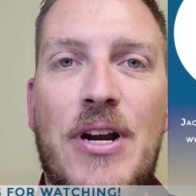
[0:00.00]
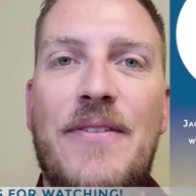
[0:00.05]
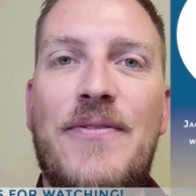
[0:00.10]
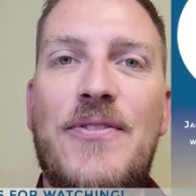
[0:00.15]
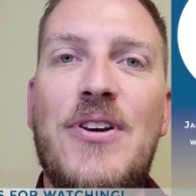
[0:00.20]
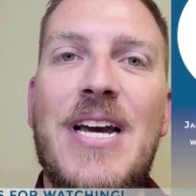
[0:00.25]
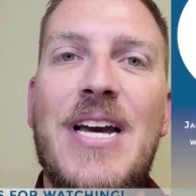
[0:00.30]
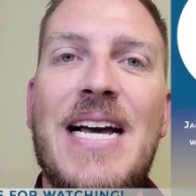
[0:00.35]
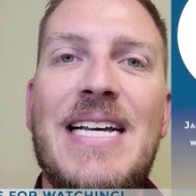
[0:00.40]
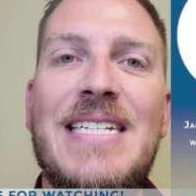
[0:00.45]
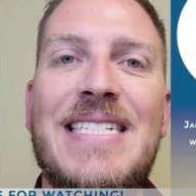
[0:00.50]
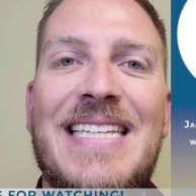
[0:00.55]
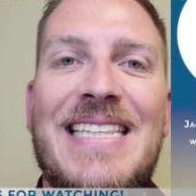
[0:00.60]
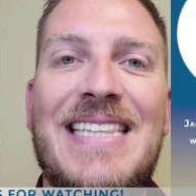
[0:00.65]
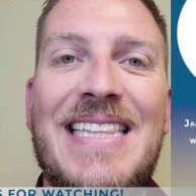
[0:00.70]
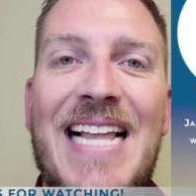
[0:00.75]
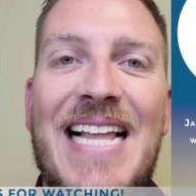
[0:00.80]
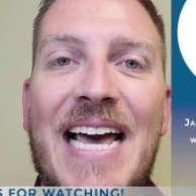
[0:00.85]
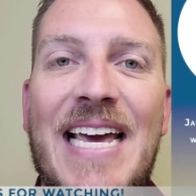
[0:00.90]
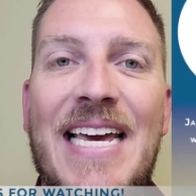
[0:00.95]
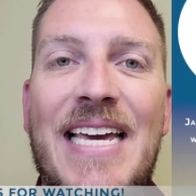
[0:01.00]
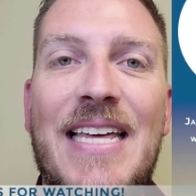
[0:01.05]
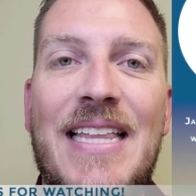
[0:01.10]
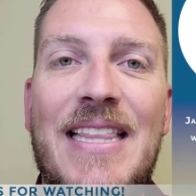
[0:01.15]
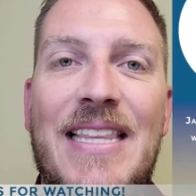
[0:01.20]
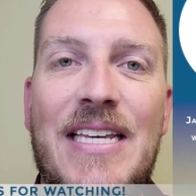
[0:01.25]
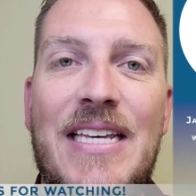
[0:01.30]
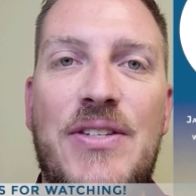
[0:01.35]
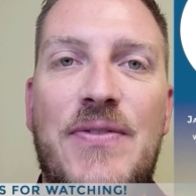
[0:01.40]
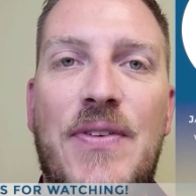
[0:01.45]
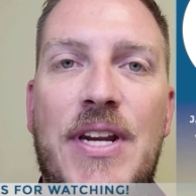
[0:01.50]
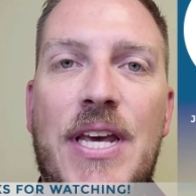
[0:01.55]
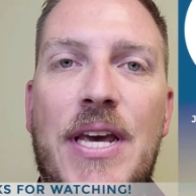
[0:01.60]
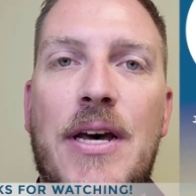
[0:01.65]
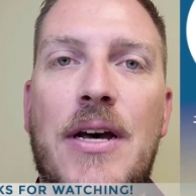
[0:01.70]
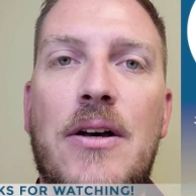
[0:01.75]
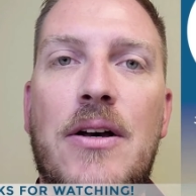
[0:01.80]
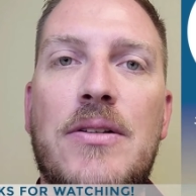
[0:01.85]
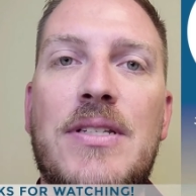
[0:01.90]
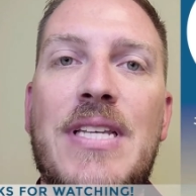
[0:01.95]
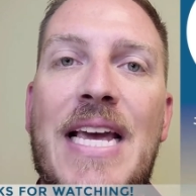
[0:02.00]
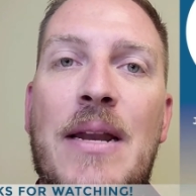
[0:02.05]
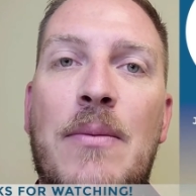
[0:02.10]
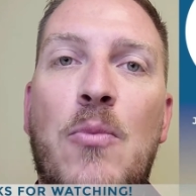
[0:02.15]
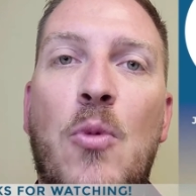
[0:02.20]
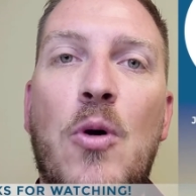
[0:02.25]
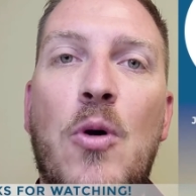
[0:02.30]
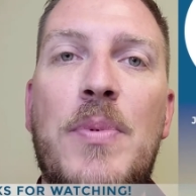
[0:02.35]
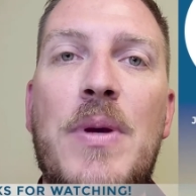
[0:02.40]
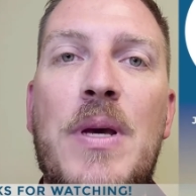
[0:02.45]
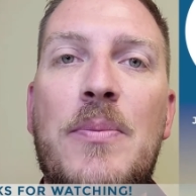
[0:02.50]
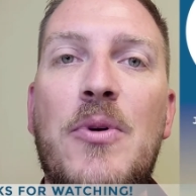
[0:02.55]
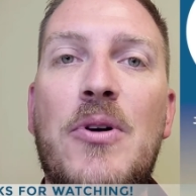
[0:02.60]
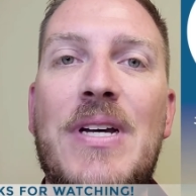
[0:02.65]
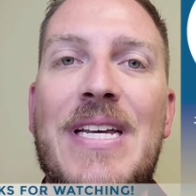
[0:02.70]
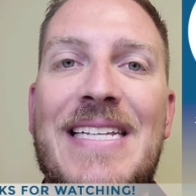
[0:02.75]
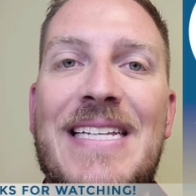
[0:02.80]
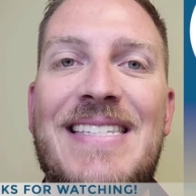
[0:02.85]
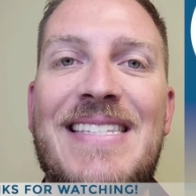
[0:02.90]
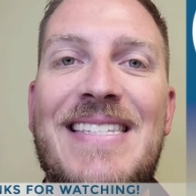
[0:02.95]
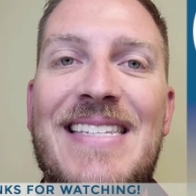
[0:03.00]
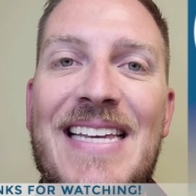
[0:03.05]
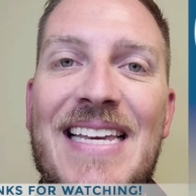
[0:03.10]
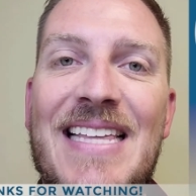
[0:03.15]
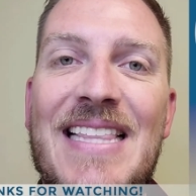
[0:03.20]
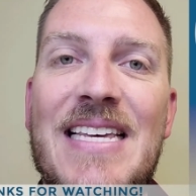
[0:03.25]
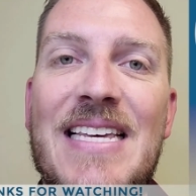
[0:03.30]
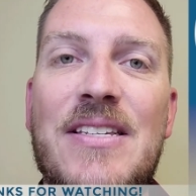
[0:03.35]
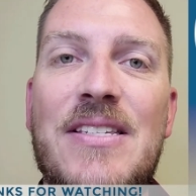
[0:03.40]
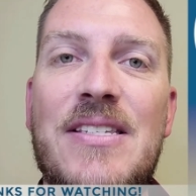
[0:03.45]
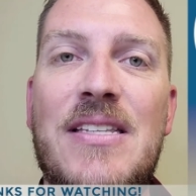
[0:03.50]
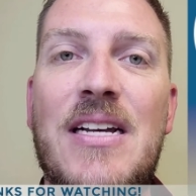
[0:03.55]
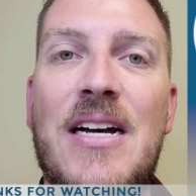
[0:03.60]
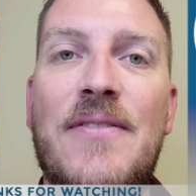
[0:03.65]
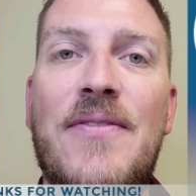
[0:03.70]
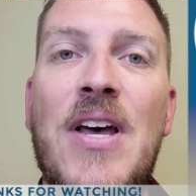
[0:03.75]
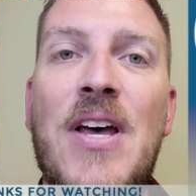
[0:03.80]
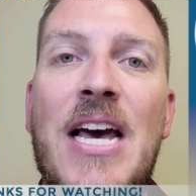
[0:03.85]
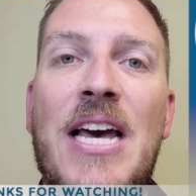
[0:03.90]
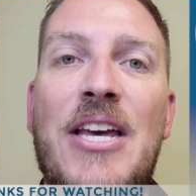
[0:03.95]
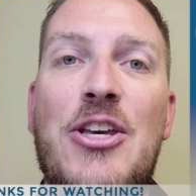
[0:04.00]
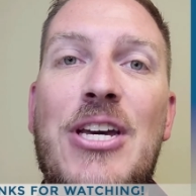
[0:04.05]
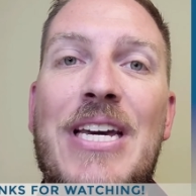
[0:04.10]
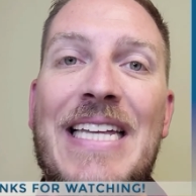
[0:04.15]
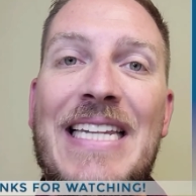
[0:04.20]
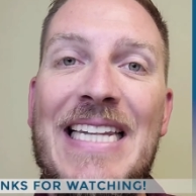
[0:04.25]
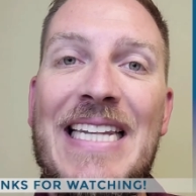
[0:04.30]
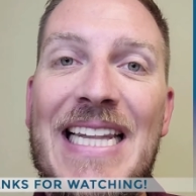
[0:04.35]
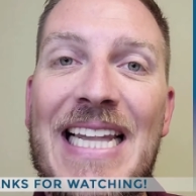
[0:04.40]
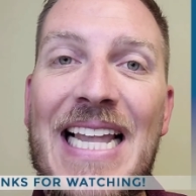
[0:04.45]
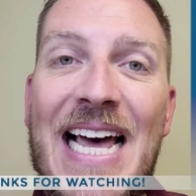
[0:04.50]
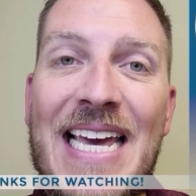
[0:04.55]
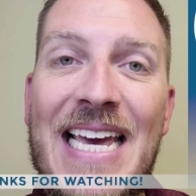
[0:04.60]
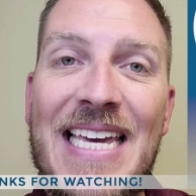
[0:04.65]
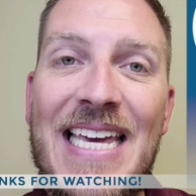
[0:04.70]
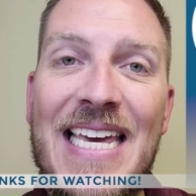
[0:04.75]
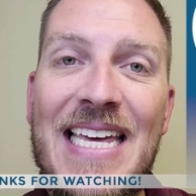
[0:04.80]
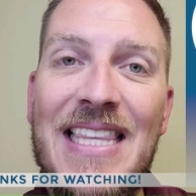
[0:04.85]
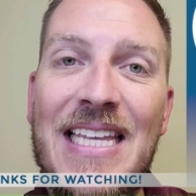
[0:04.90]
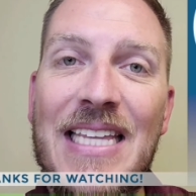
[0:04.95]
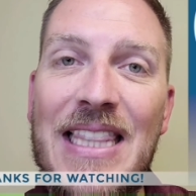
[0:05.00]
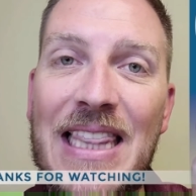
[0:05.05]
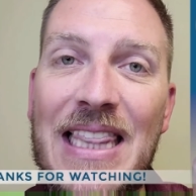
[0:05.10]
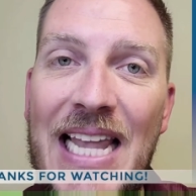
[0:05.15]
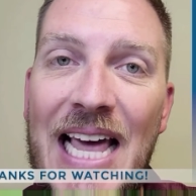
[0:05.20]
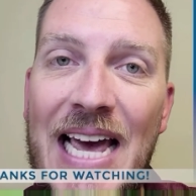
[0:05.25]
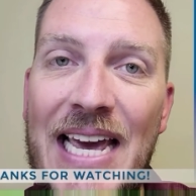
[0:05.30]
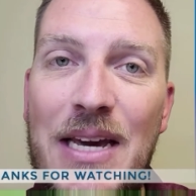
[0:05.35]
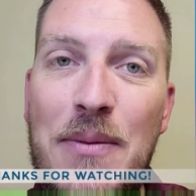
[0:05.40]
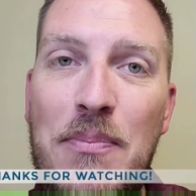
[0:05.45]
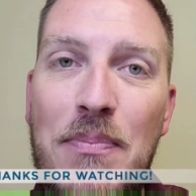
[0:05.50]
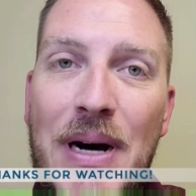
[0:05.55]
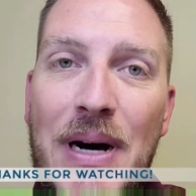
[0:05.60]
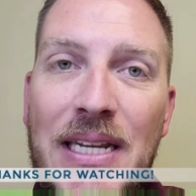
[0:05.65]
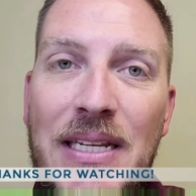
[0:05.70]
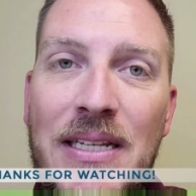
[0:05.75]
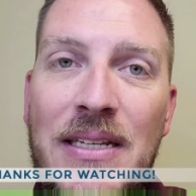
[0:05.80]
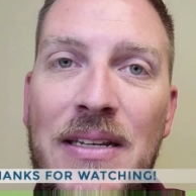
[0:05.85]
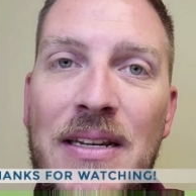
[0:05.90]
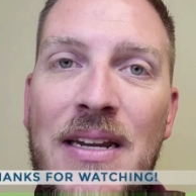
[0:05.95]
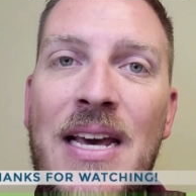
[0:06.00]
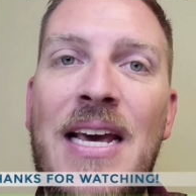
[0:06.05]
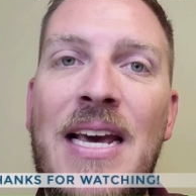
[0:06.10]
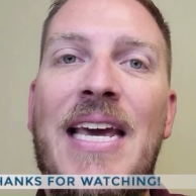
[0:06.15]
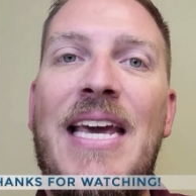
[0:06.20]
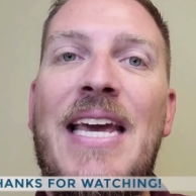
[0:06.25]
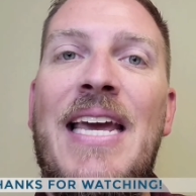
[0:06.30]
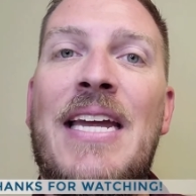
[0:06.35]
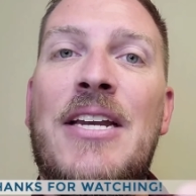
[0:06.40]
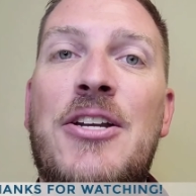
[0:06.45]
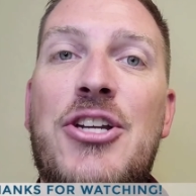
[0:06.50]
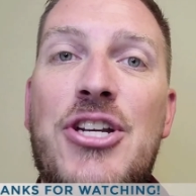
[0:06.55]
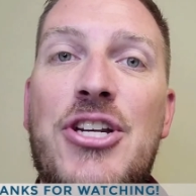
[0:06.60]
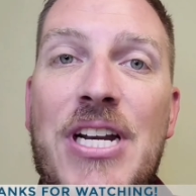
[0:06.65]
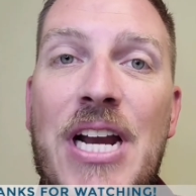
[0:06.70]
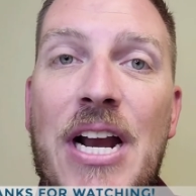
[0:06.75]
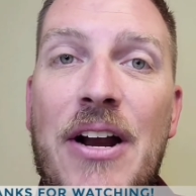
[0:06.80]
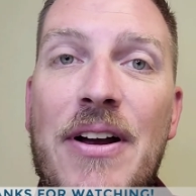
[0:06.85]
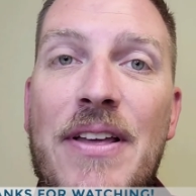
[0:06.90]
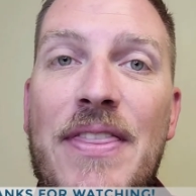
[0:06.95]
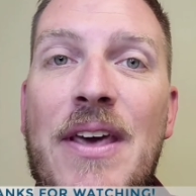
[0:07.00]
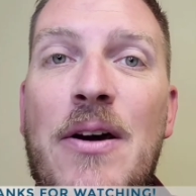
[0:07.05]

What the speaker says: If you guys like these videos and more people can see this stuff, you can hit the like button and share it.